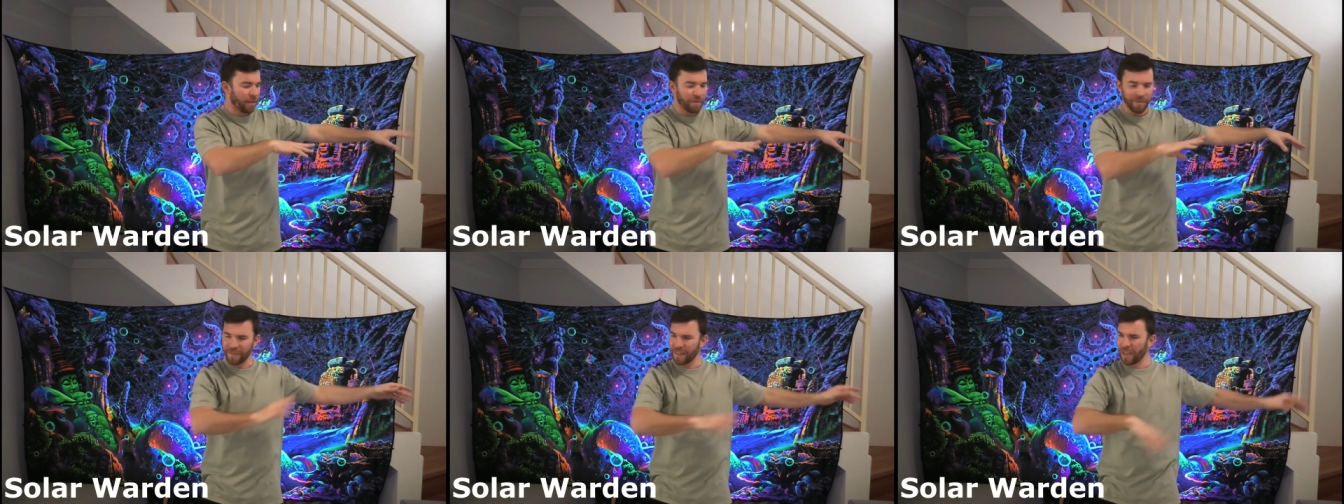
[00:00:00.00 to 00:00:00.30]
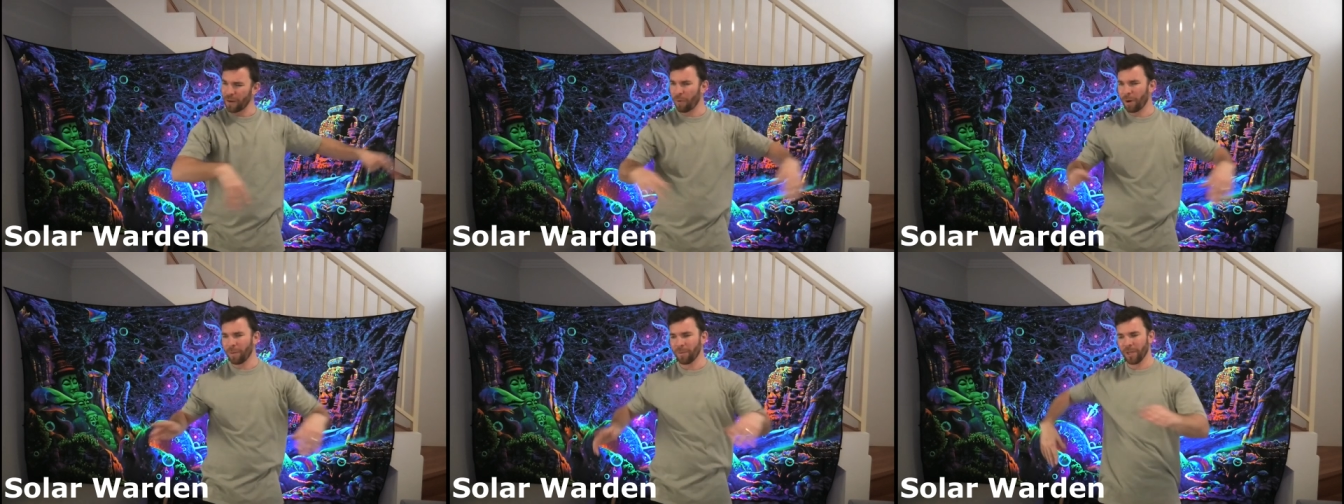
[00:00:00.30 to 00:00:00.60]
then they
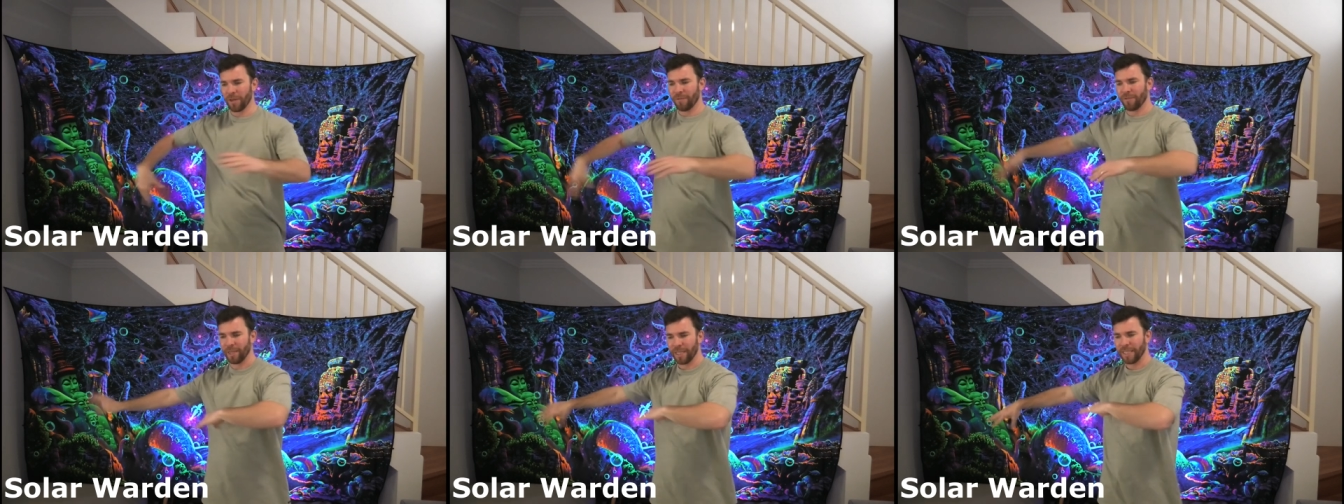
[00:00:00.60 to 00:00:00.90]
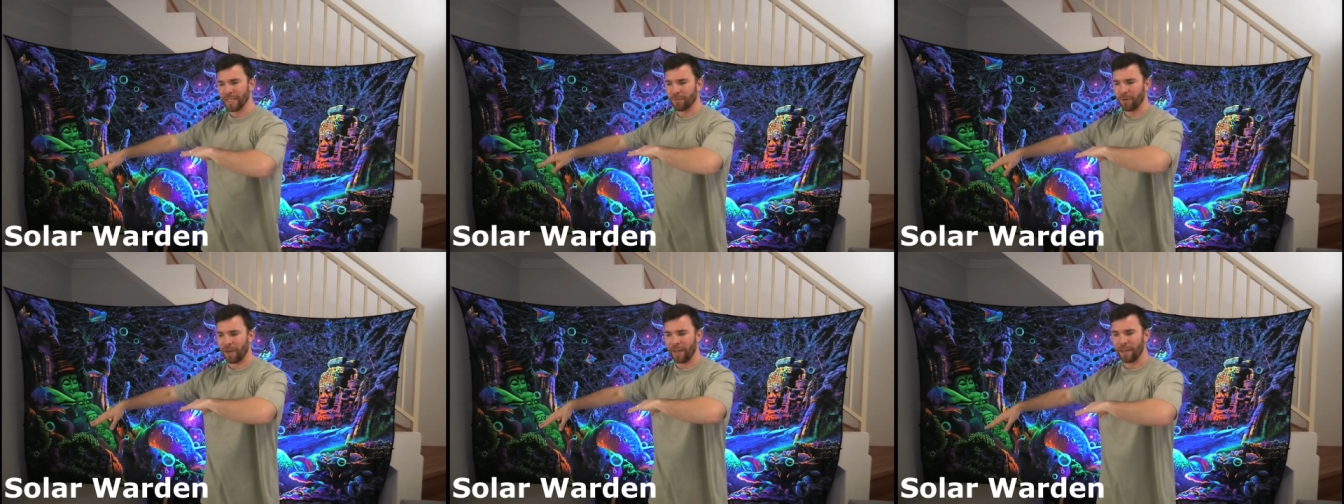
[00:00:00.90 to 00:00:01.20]
wobble over
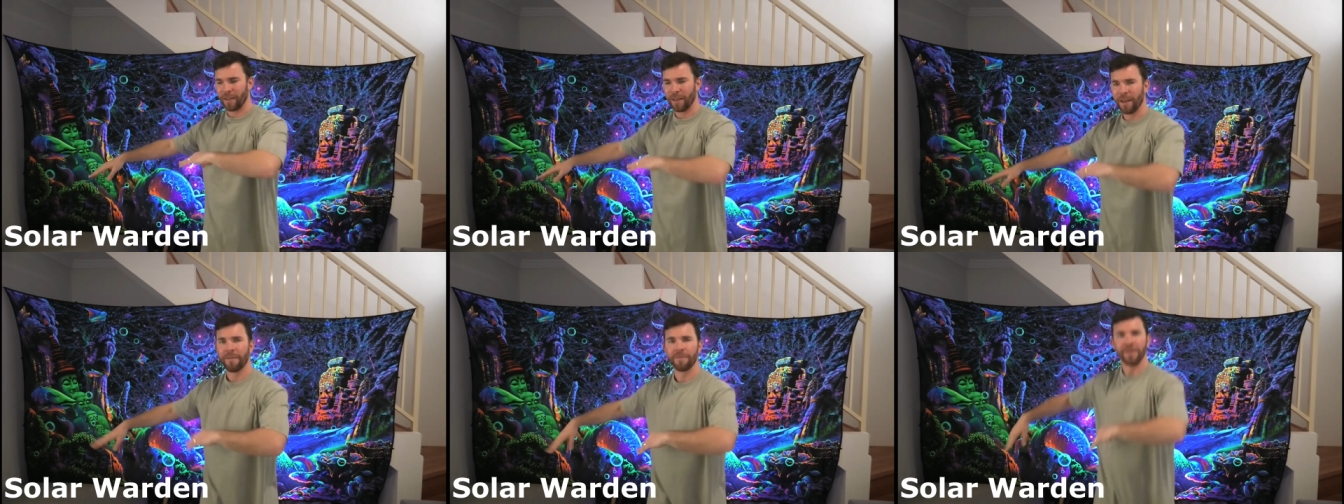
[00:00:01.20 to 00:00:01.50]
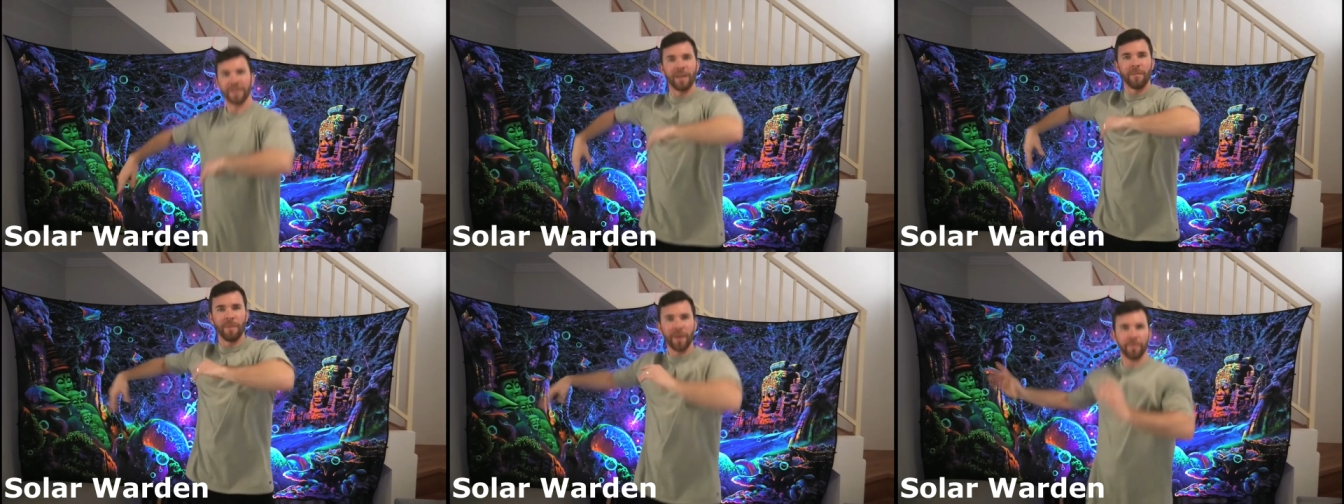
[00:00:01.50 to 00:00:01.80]
this way,
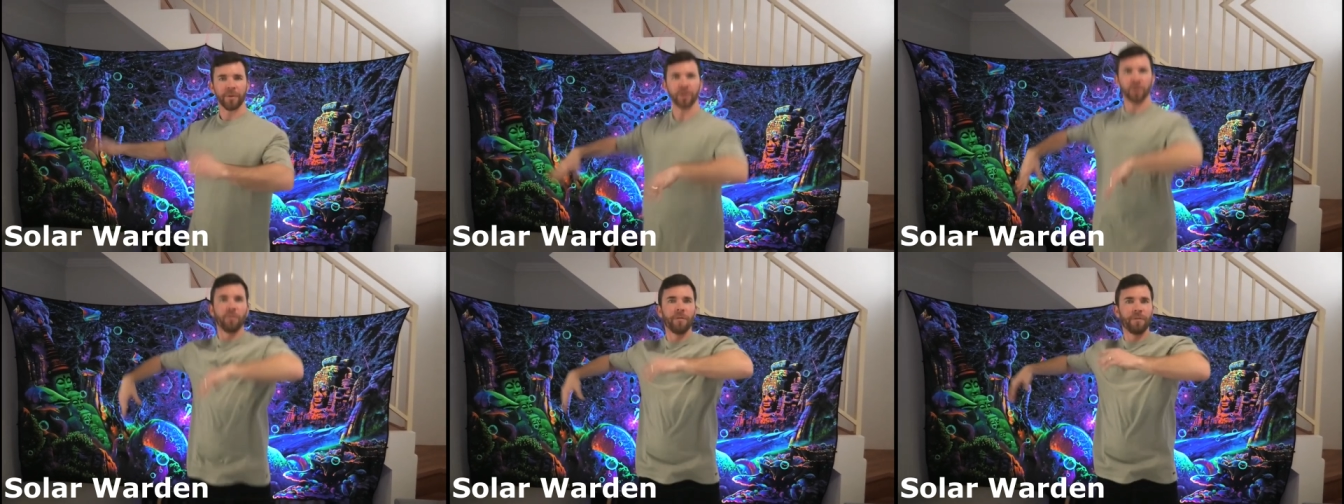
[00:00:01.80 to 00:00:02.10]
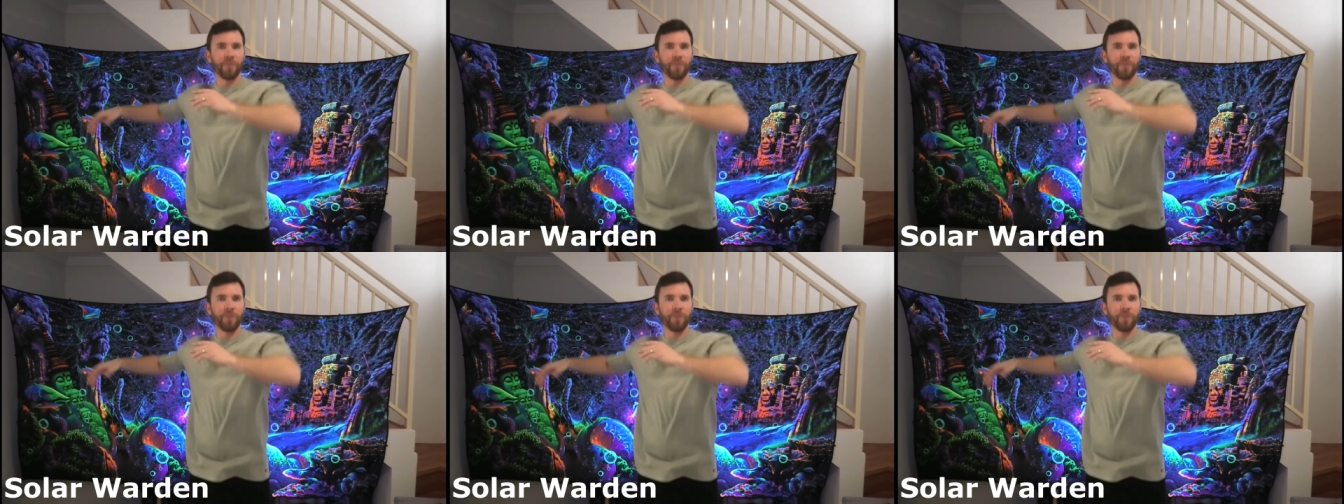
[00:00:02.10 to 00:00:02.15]
then they make me do a